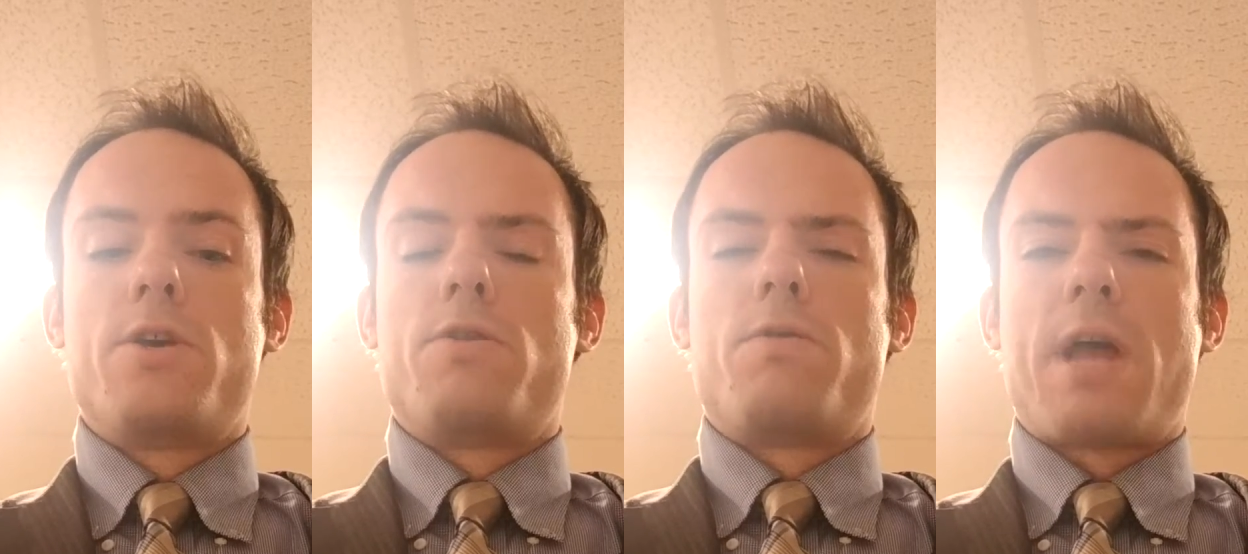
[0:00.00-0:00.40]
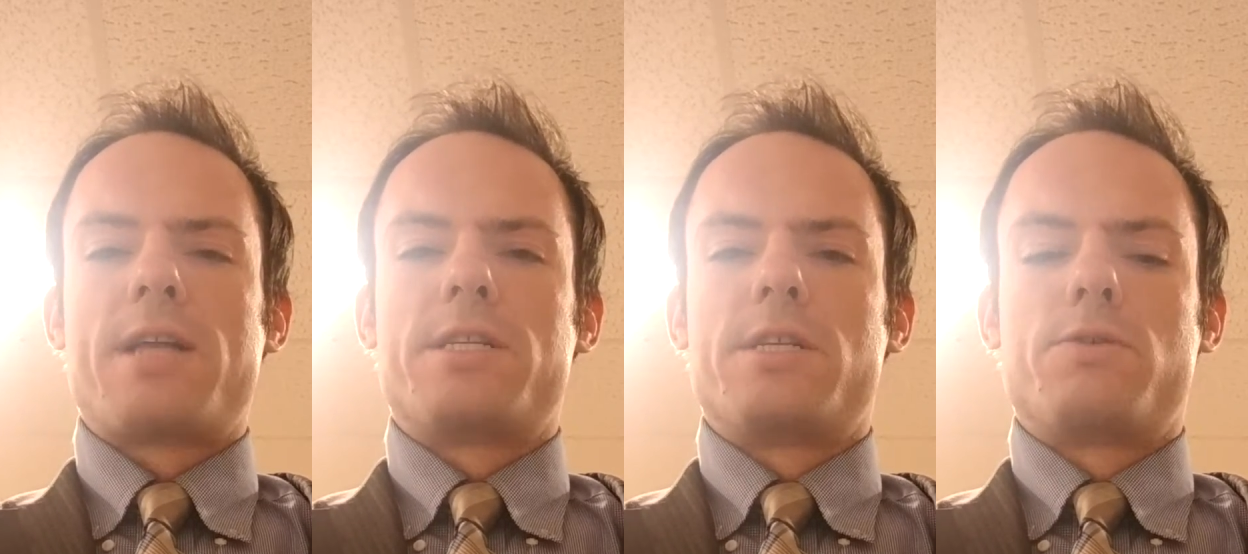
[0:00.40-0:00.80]
who
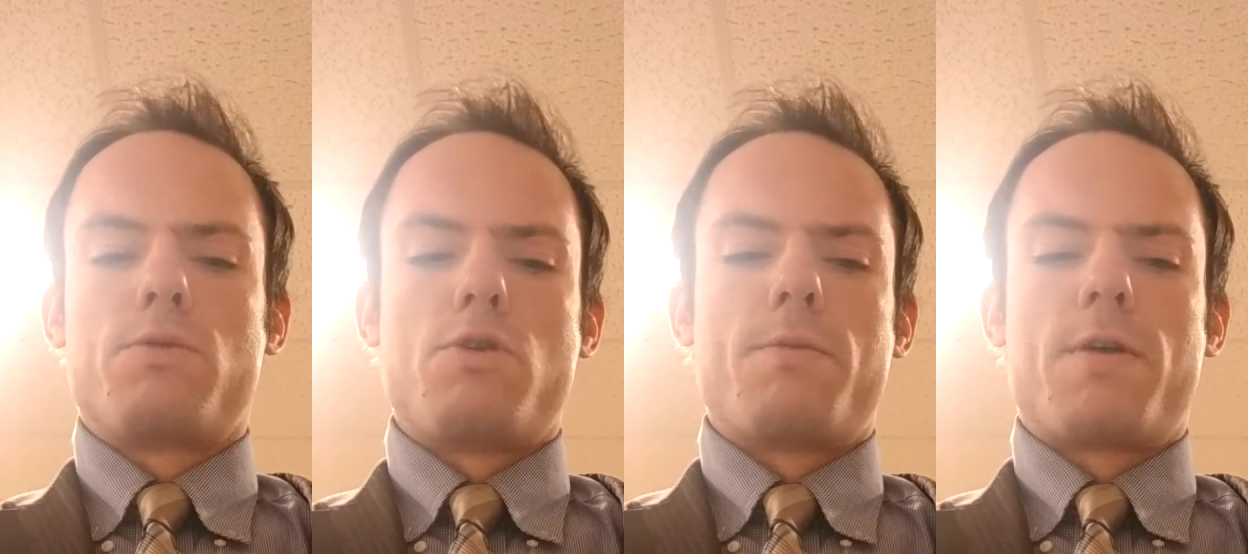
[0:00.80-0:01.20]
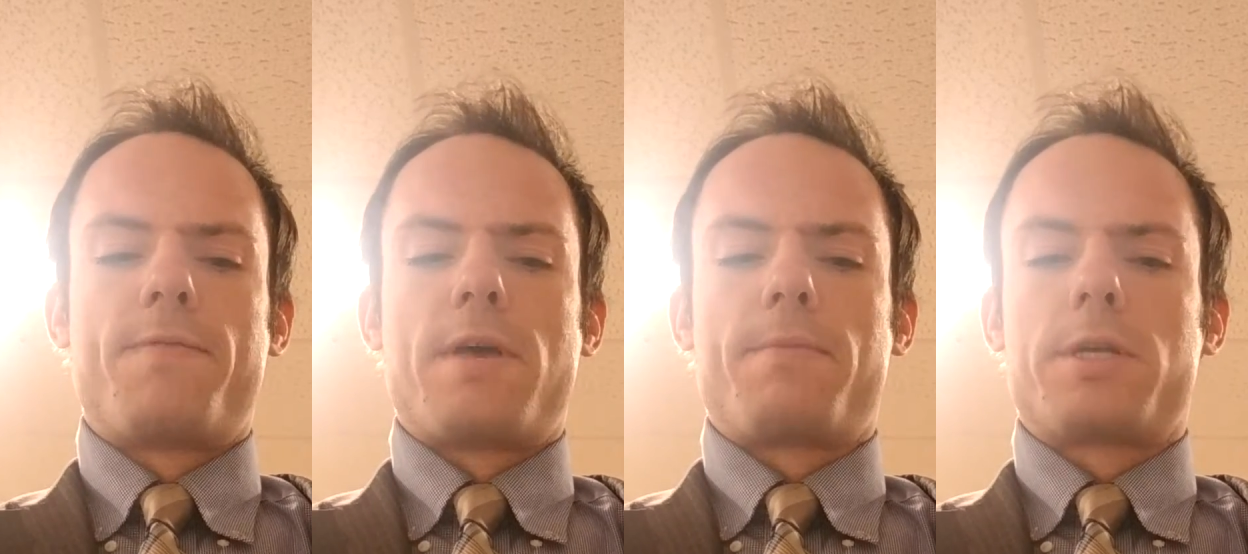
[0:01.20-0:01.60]
has this rumor of
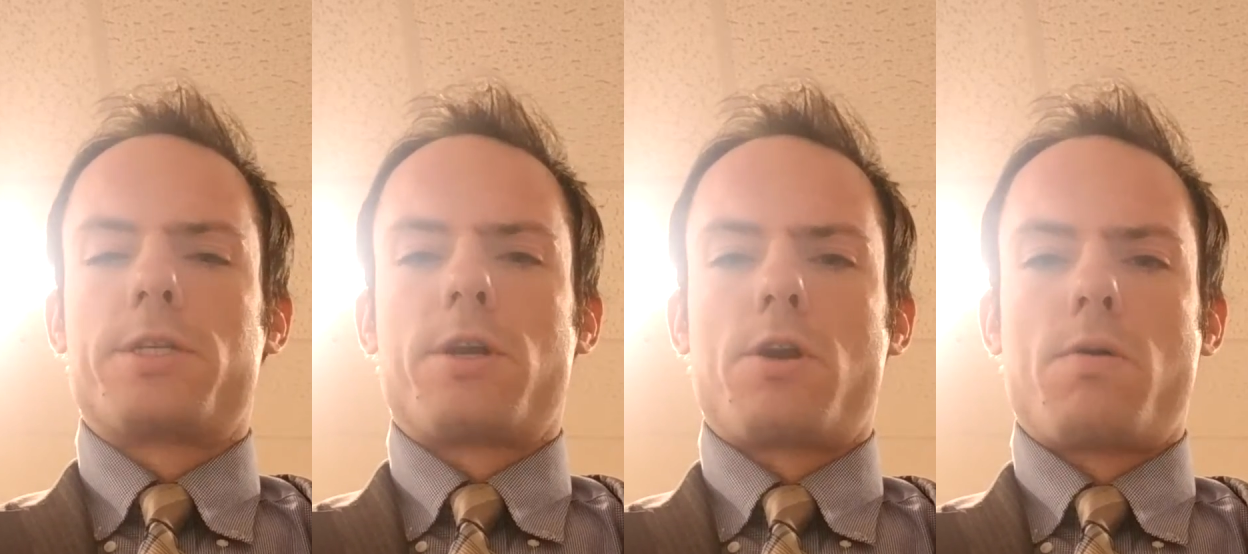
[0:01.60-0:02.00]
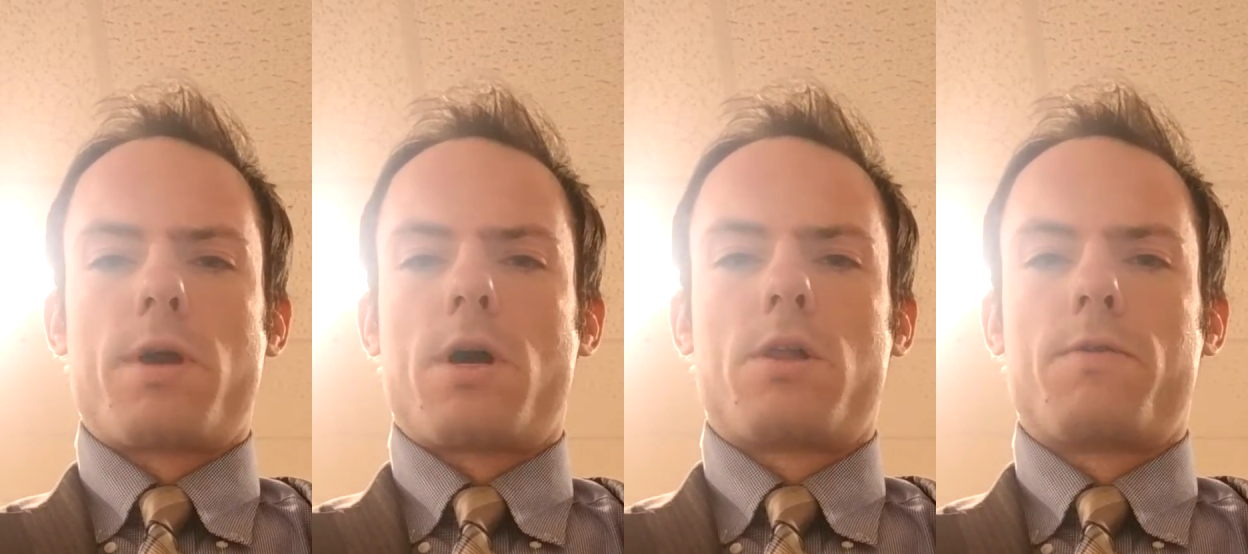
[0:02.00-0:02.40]
them because they're
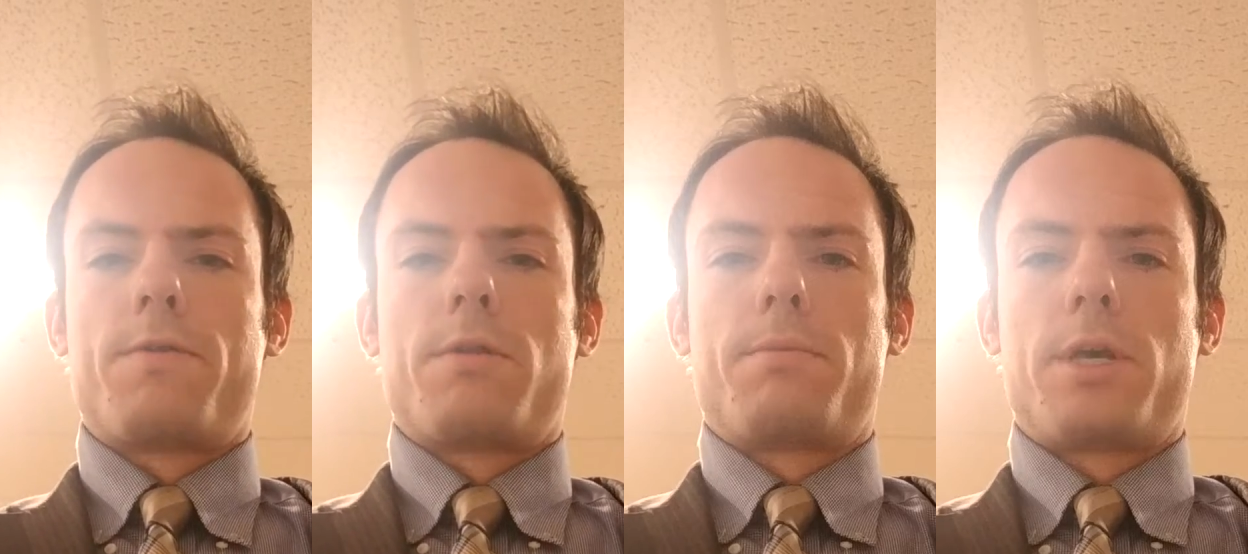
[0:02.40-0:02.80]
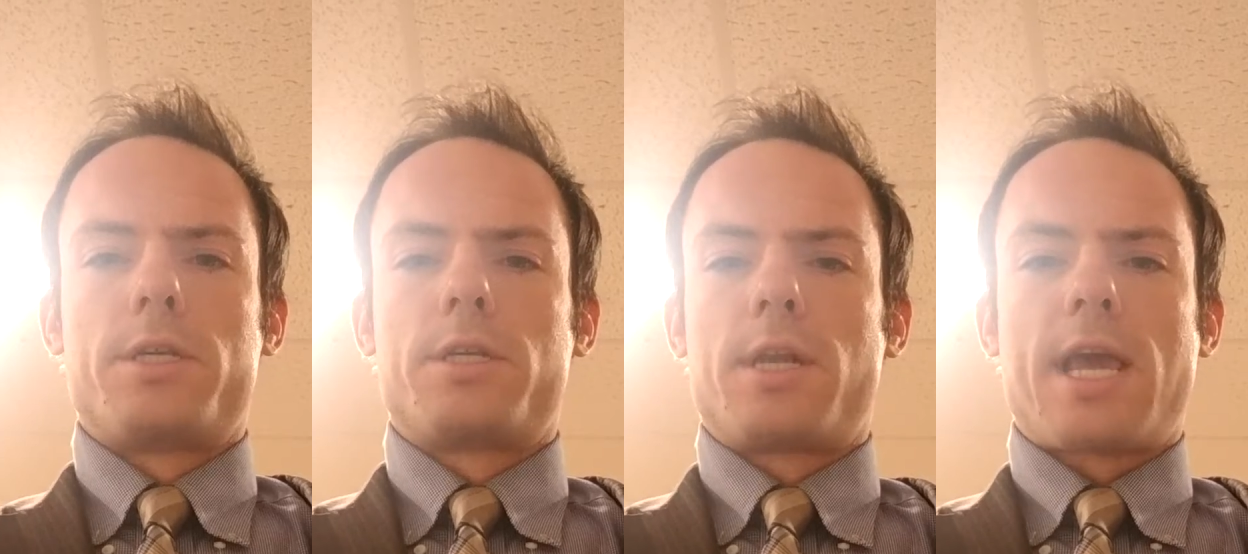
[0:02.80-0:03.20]
going all over the
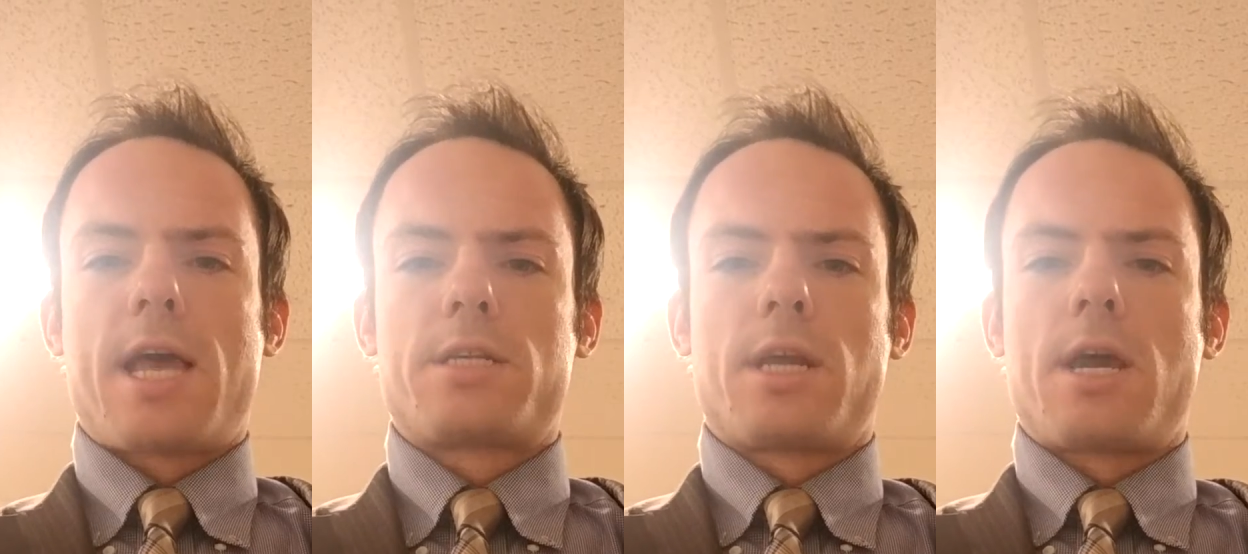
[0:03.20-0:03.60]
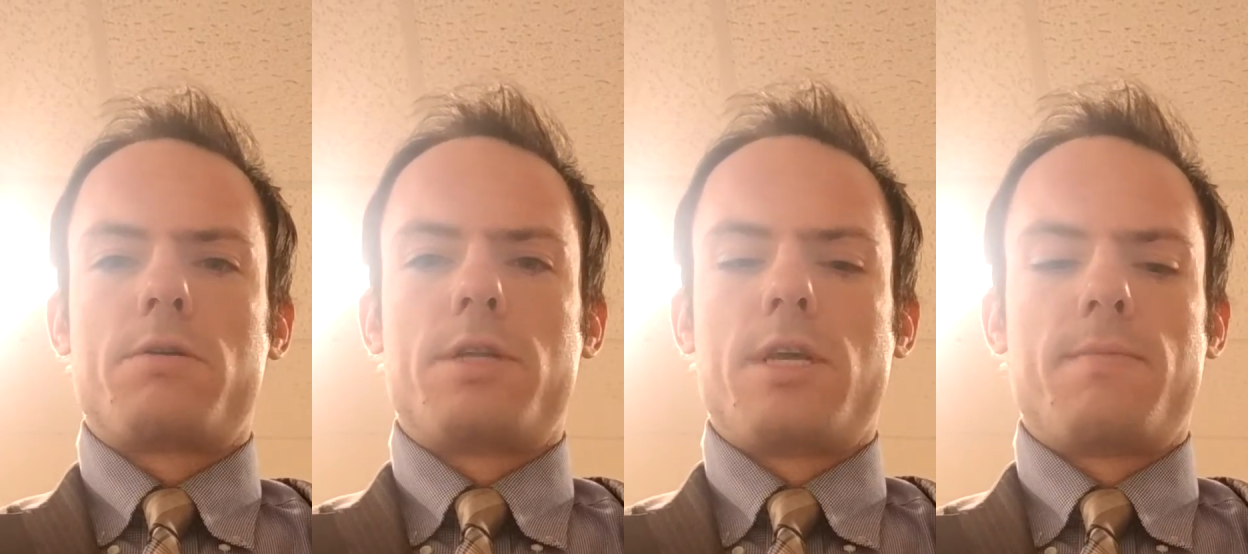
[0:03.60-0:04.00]
place and casting
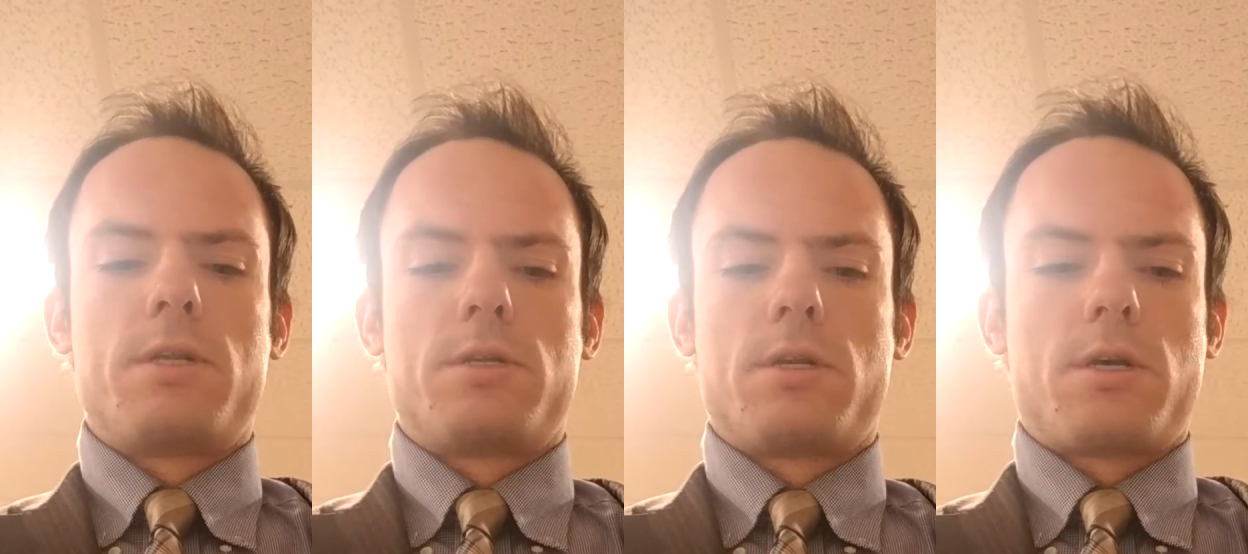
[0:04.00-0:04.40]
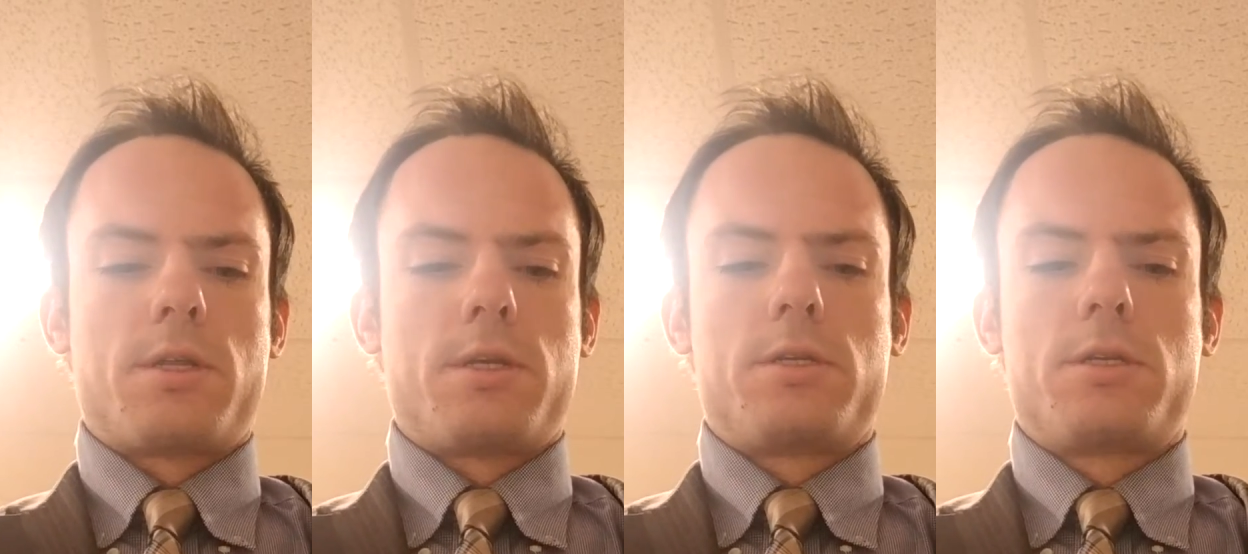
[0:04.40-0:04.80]
out demons and all
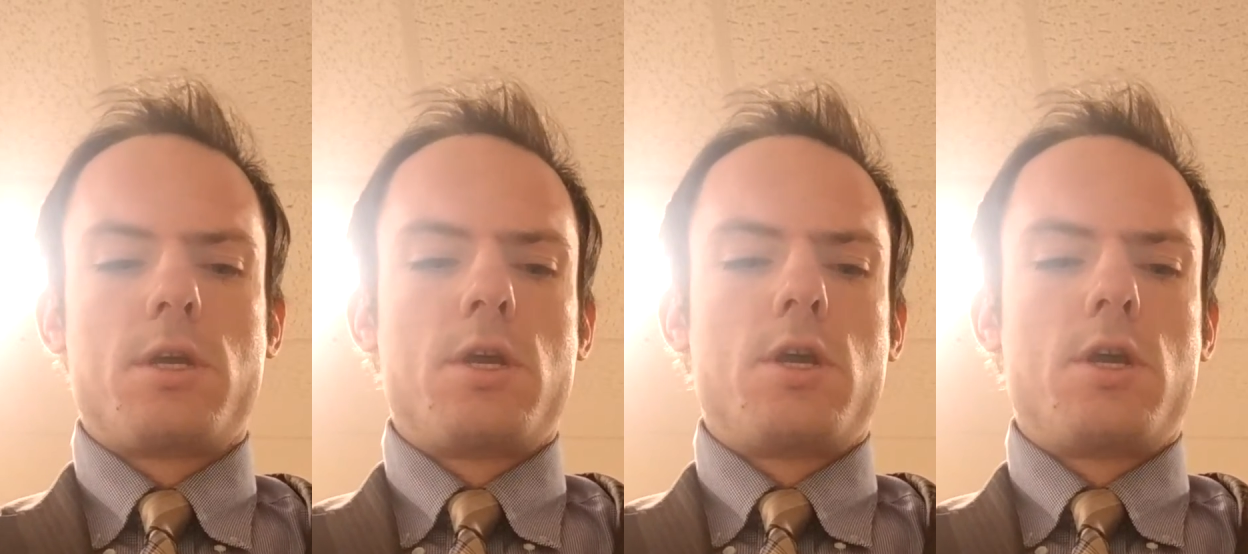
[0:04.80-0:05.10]
this